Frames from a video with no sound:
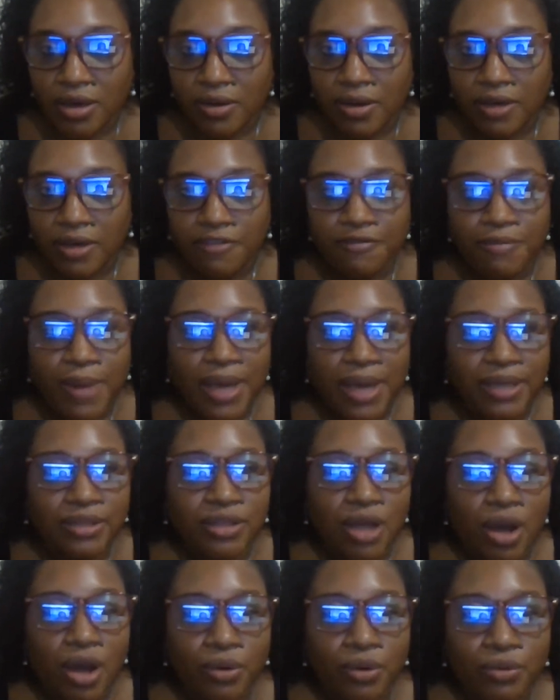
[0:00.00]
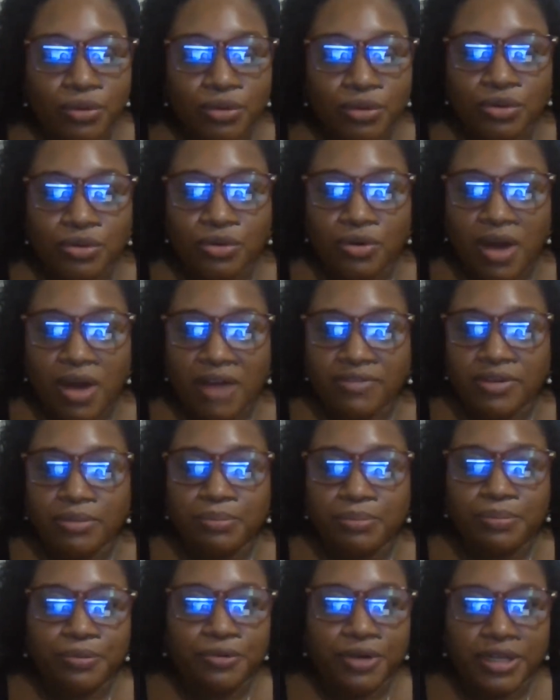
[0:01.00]
If by now you
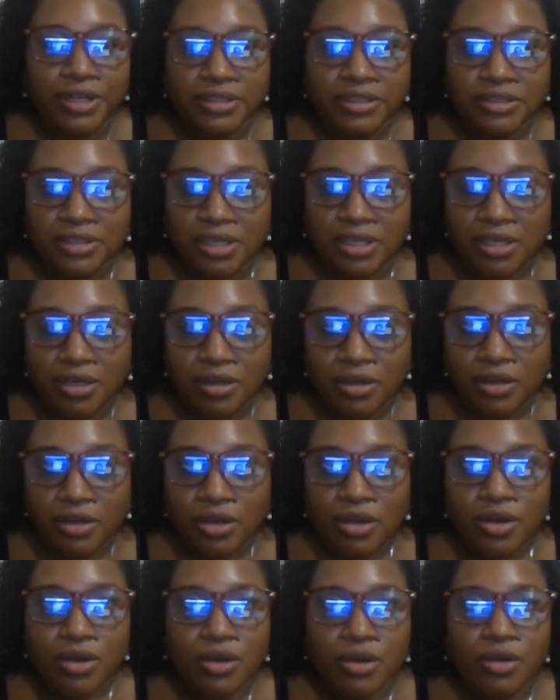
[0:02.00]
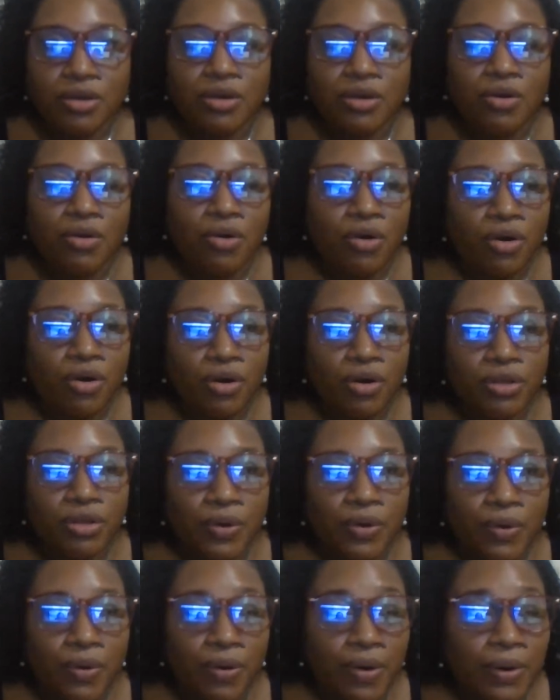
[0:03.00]
haven't printed
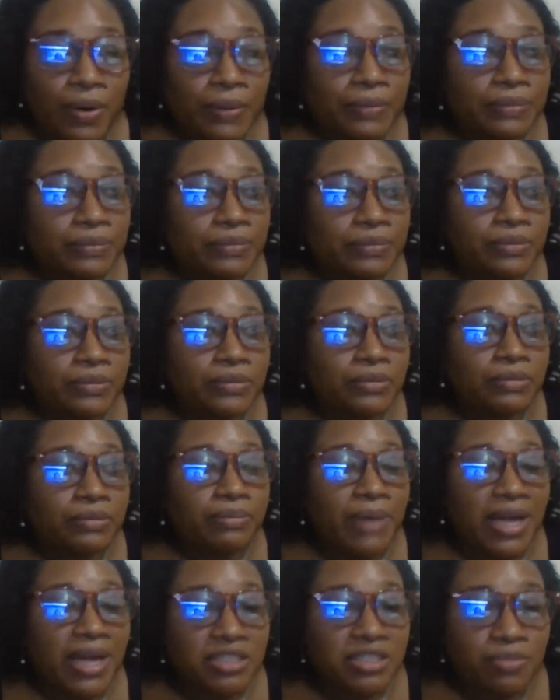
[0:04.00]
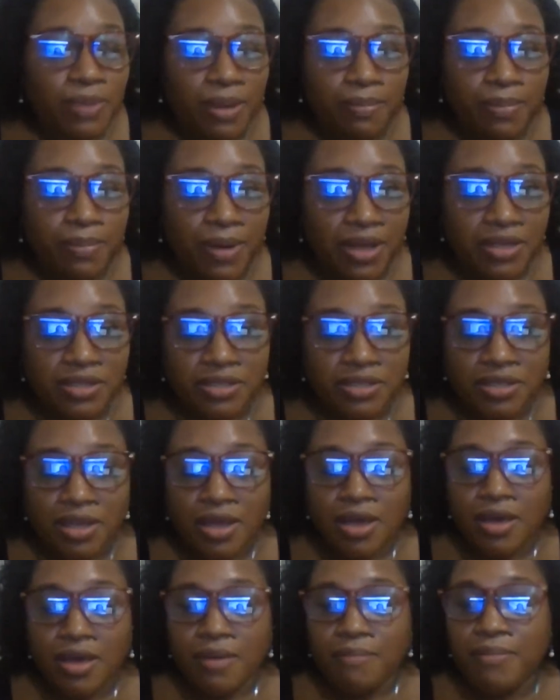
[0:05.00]
your past papers,
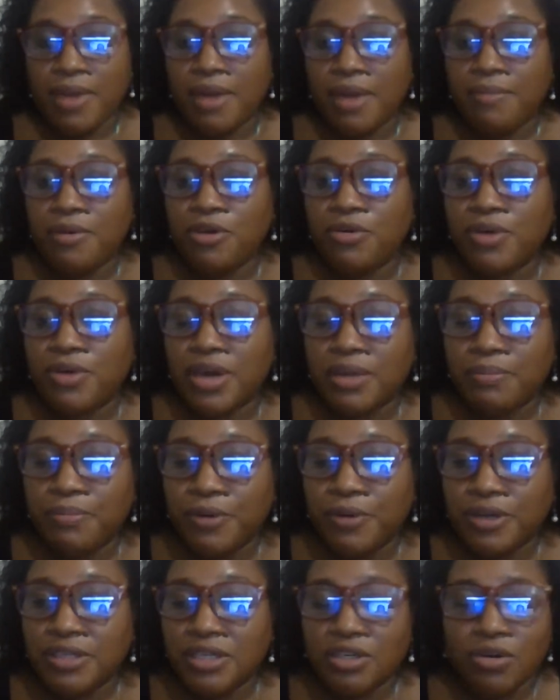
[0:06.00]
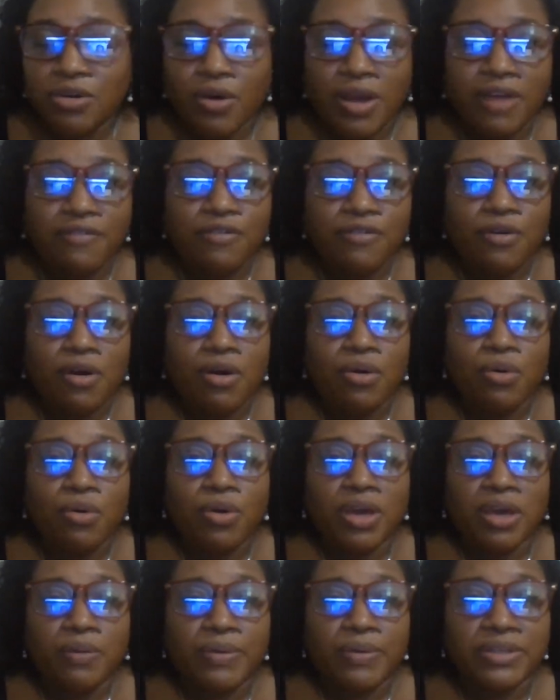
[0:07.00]
maybe you can print it, or if you're
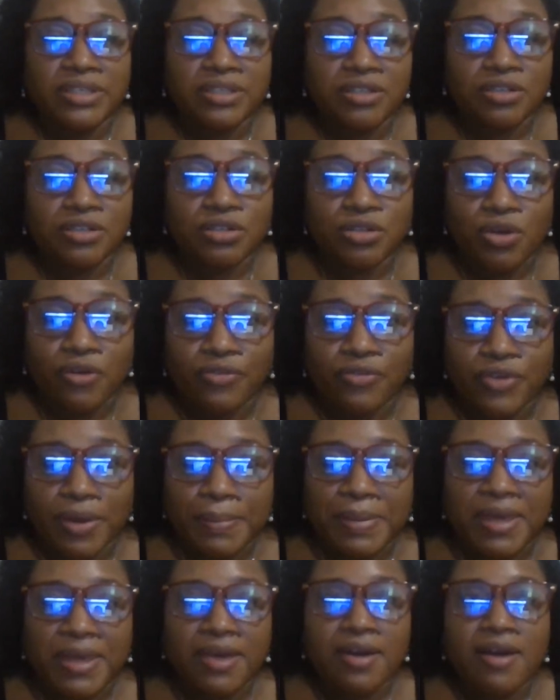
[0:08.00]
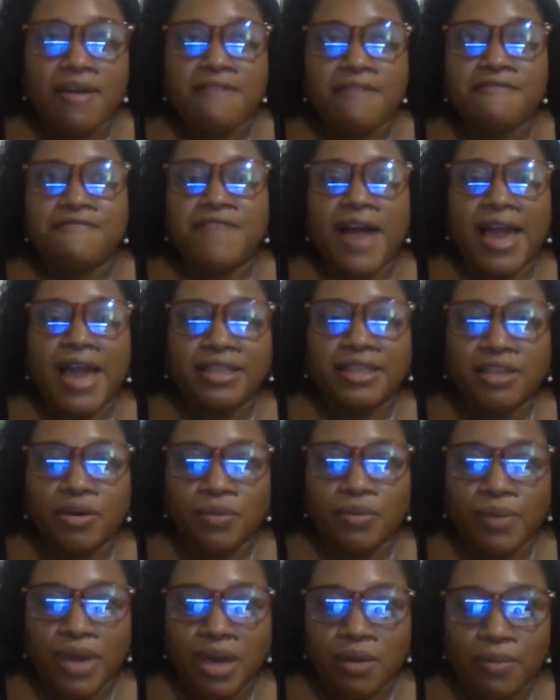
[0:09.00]
okay with it in soft copy, find a
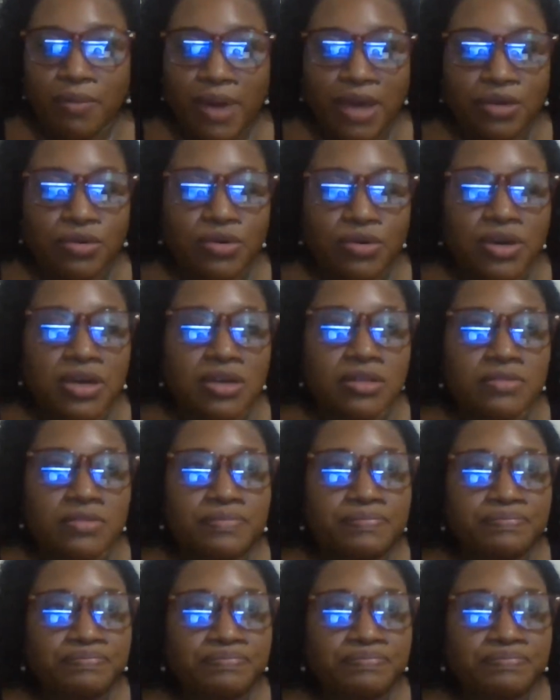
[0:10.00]
way where you can